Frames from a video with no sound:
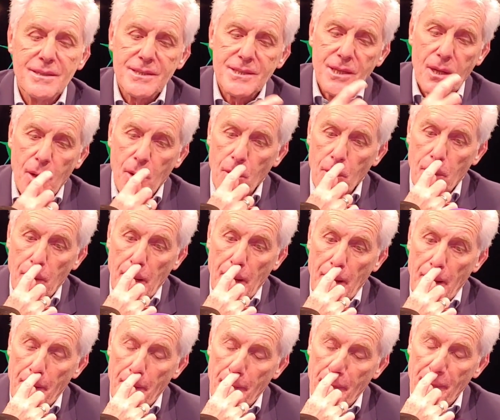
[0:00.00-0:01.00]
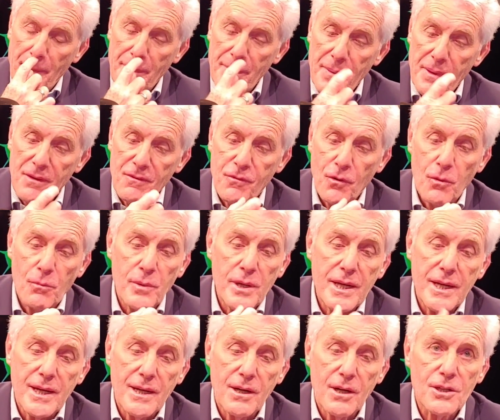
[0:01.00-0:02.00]
So um, for
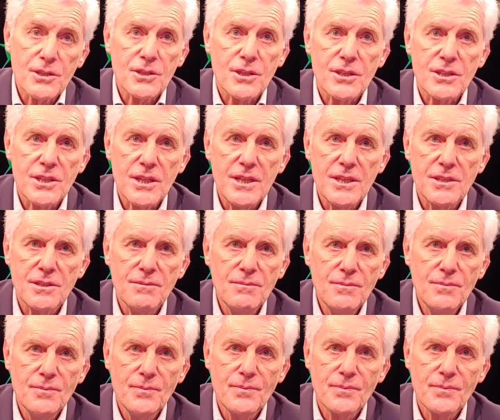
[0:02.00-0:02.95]
me, he lost the season.